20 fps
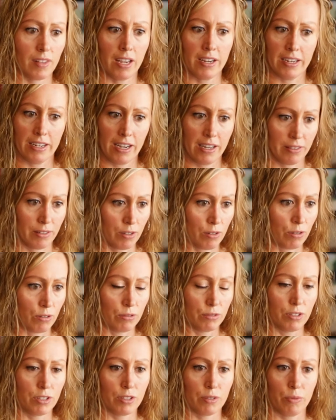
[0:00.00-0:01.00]
I got the
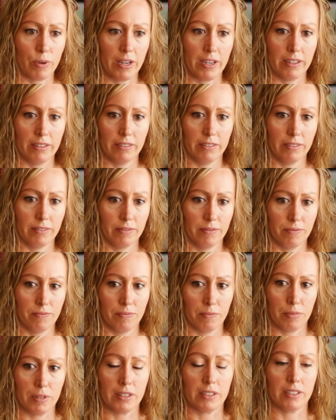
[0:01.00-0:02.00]
cold sweat,
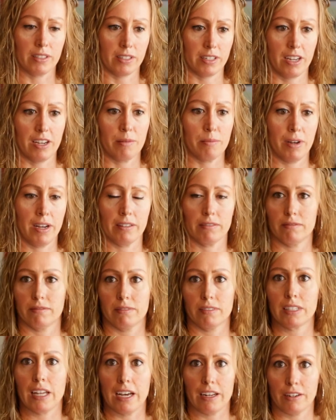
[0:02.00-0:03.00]
but this time I
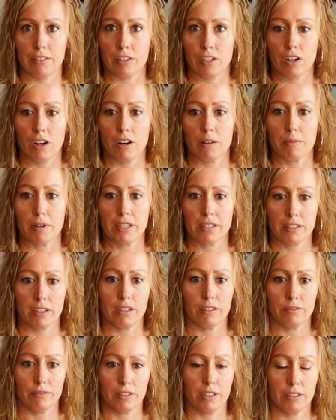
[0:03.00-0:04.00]
got in the car
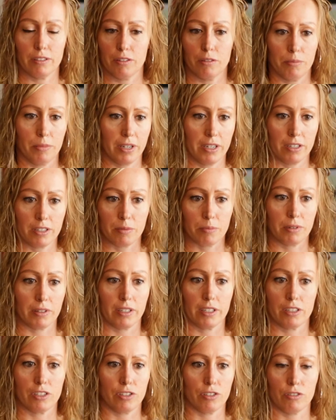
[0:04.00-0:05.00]
myself and I told my husband,
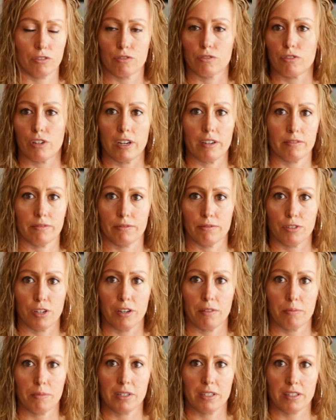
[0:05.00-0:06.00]
like, just drive
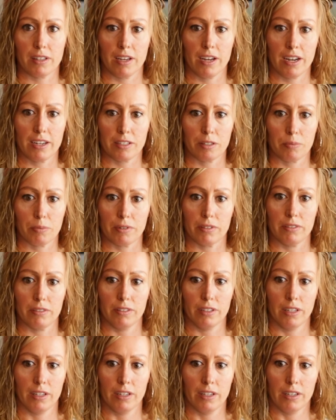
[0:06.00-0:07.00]
drive me to the hospital.